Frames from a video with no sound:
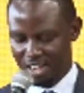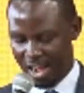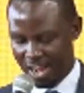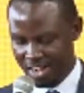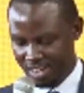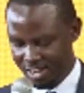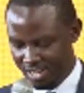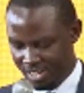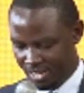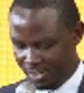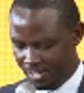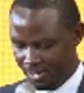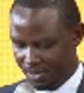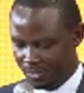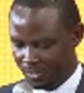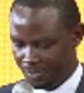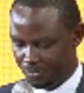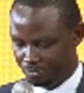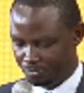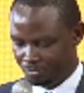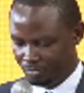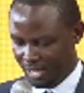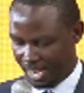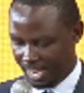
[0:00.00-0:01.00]
And
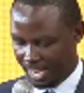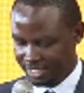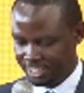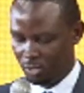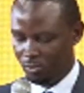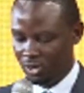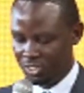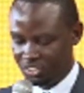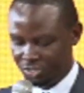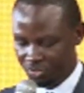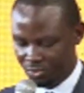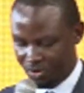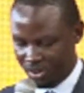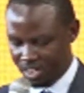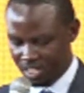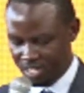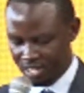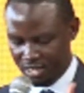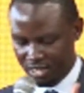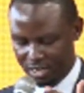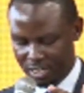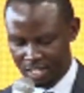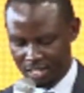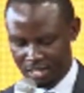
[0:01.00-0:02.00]
as I was
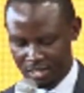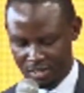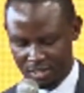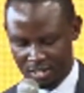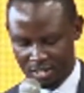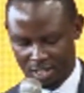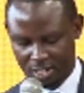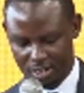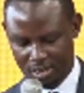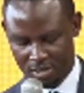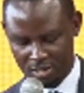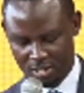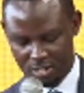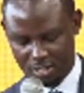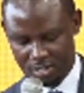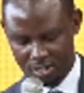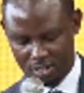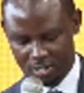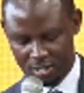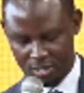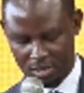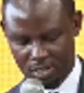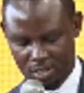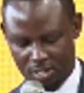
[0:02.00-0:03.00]
reading
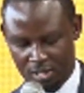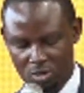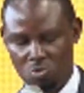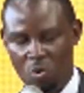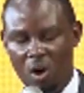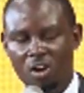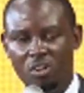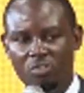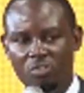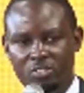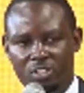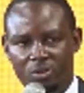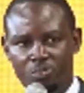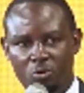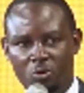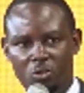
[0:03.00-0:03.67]
in one of the